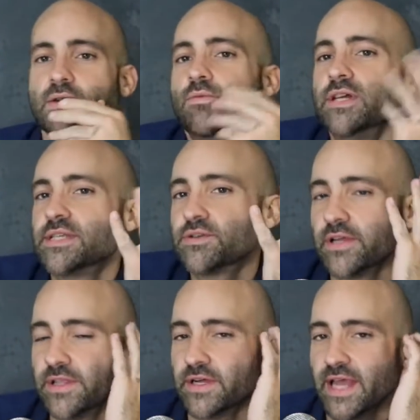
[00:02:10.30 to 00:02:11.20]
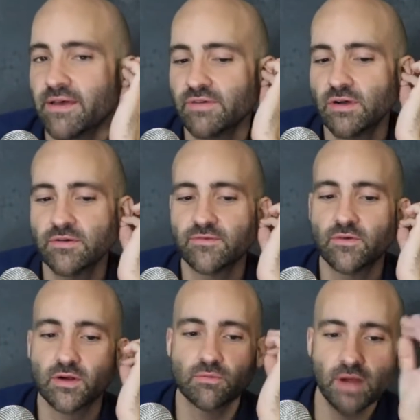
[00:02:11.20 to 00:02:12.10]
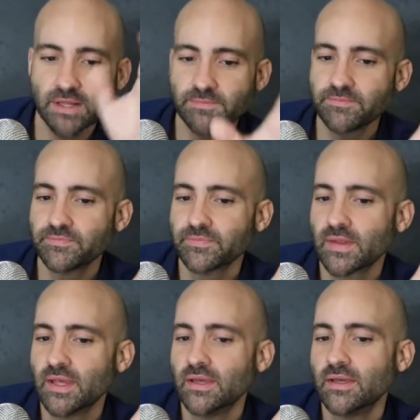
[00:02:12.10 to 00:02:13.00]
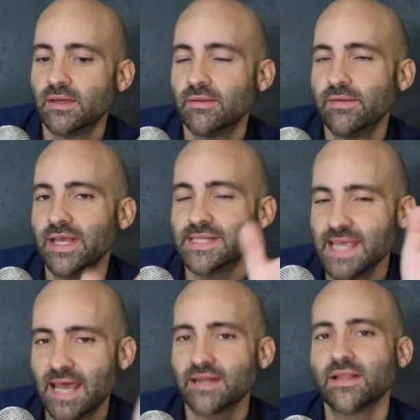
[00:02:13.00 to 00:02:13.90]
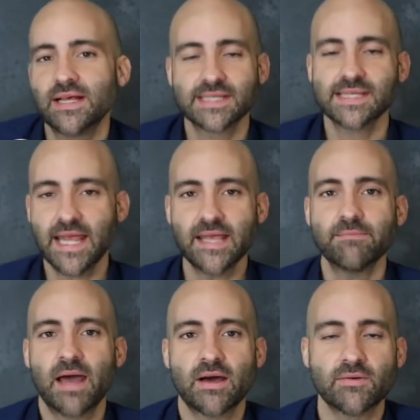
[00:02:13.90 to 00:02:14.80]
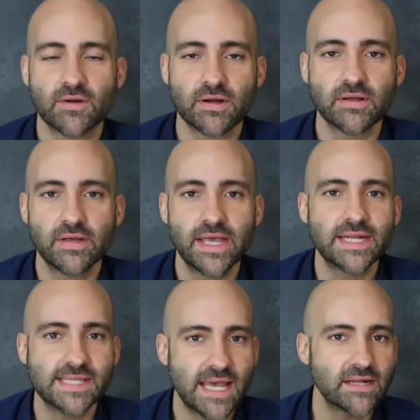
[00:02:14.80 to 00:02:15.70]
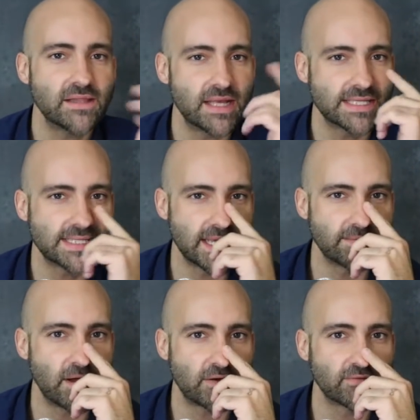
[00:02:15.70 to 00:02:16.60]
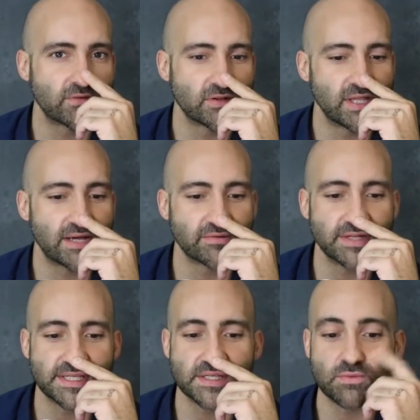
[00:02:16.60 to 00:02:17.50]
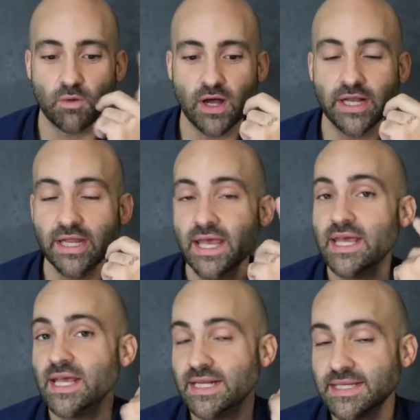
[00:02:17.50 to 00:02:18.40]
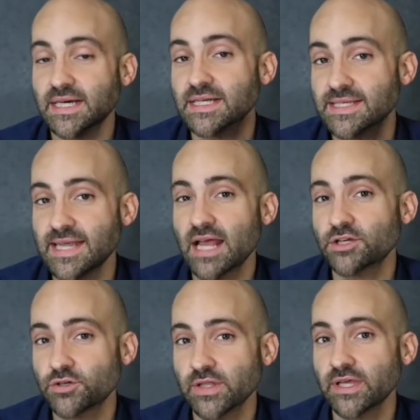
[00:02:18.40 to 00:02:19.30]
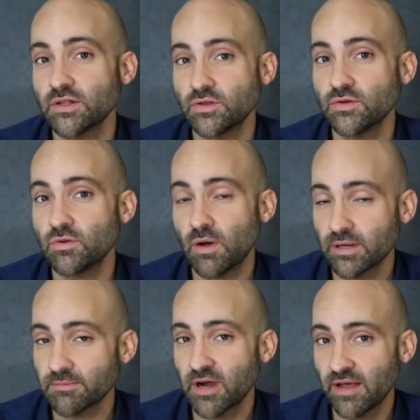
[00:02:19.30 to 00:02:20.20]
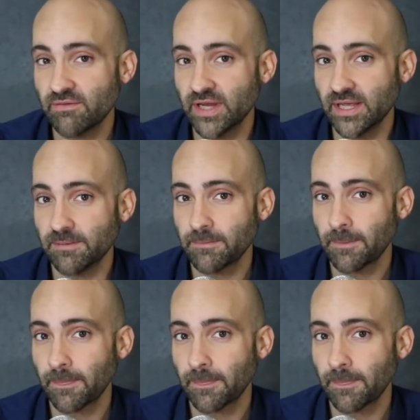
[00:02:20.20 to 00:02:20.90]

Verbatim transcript: What does string theory have going for it? Well, it's had a lot of staying power, and it's had a lot of staying power for a lot of reasons. One, it does naturally include quantum gravity.